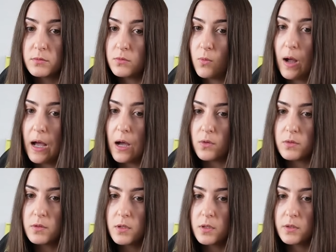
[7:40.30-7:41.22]
Wow.
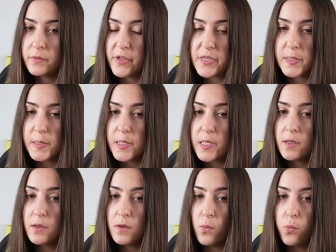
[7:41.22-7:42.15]
They
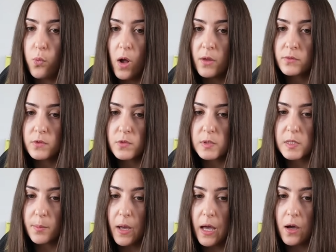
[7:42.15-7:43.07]
still want to
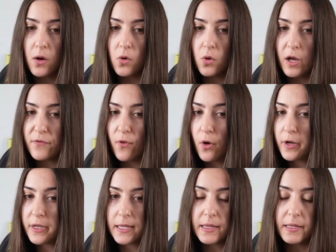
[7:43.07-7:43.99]
somehow
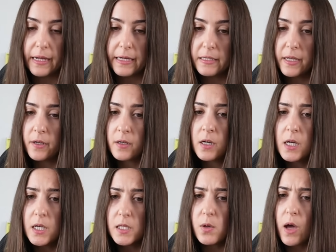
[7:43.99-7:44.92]
avoid the knight there.
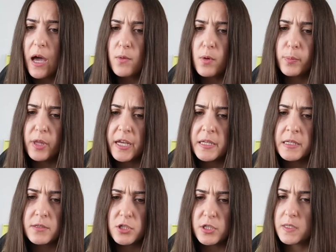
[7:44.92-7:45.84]
So I will play,
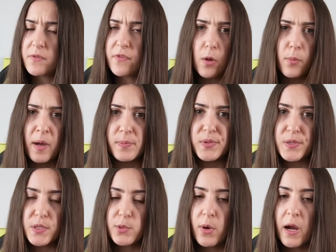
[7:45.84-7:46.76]
just develop my
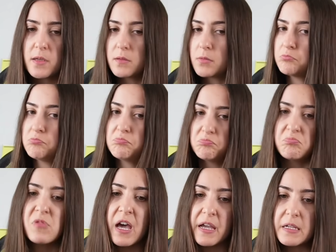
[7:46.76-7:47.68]
pieces, right?
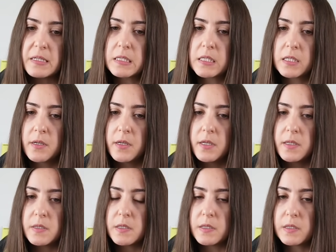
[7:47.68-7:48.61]
Knight
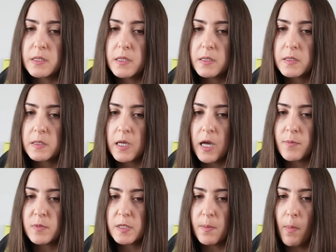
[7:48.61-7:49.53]
c6, I'm
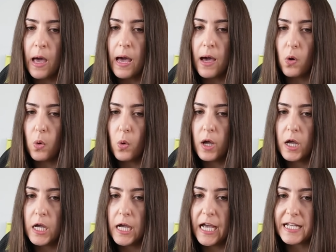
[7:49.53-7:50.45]
somehow
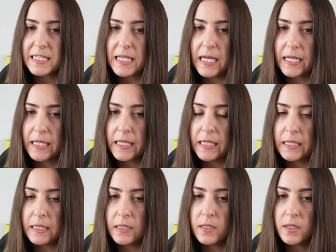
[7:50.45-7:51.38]

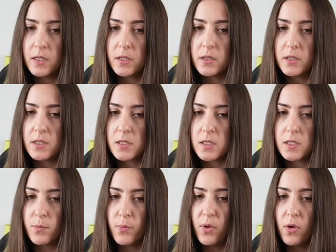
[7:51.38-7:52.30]
attacking this
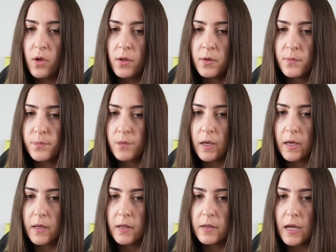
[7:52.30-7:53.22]
pawn.
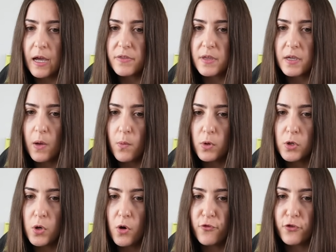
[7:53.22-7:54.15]
And I think I will
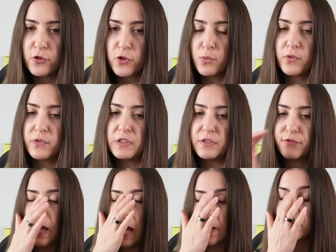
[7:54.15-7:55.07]
go for the move
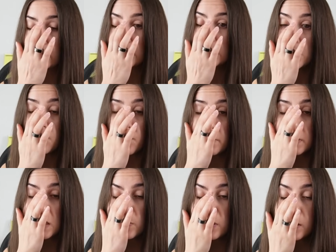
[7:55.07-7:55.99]
d5. This is a very
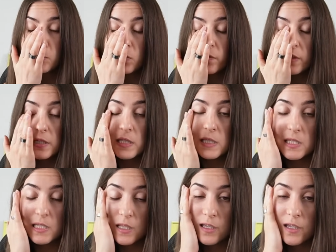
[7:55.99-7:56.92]
typical move in the
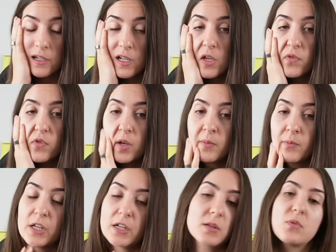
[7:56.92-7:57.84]
Sicilian. If you can
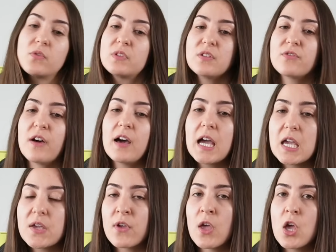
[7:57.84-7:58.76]
play the move
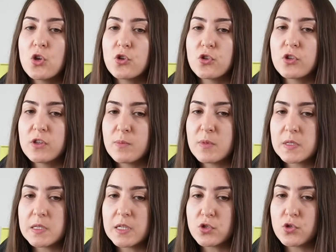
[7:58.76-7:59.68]
d5, it
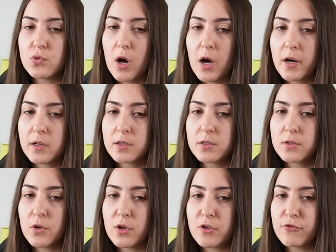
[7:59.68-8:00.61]
means that you are
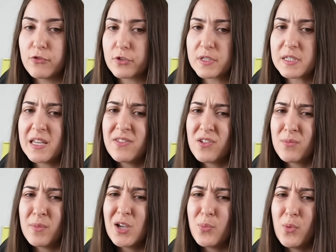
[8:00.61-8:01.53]
going for the center.
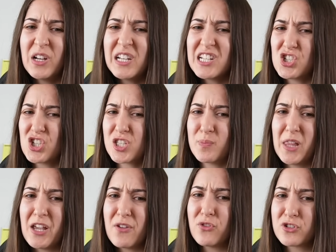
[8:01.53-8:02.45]
My opponent is just
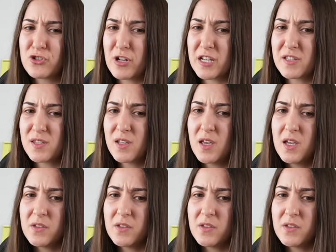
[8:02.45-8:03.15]
playing for tricks.